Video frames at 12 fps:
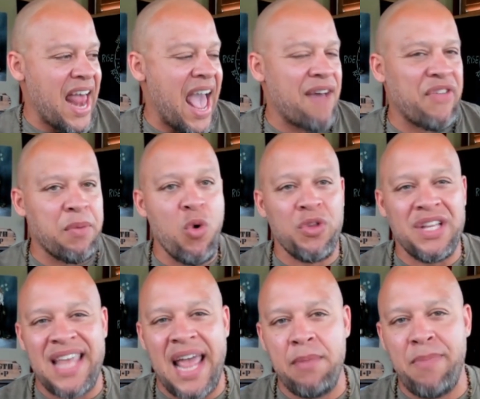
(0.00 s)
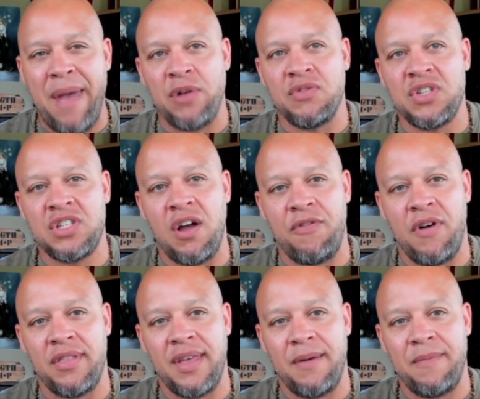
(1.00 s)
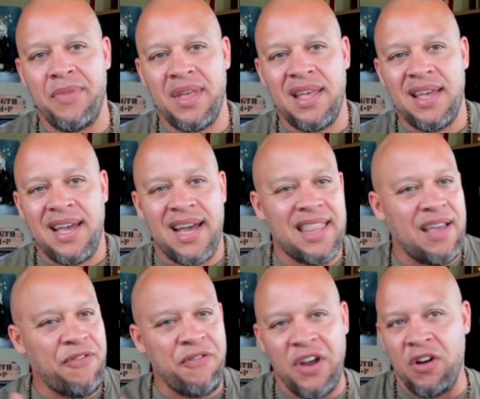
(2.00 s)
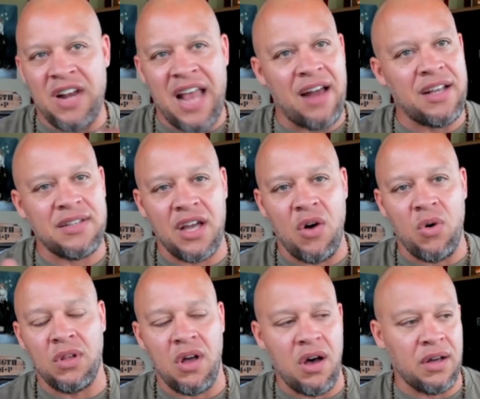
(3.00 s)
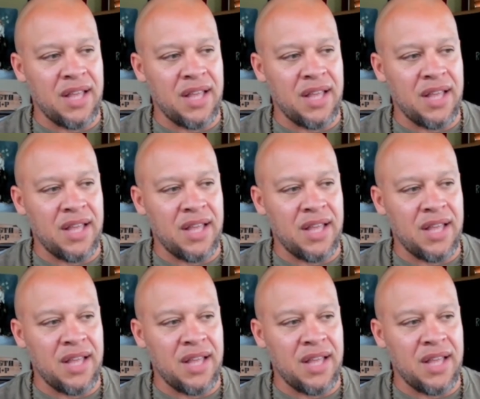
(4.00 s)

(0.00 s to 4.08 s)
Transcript: have like more than 10 pounds of stuff on them and they figure it out as they go along.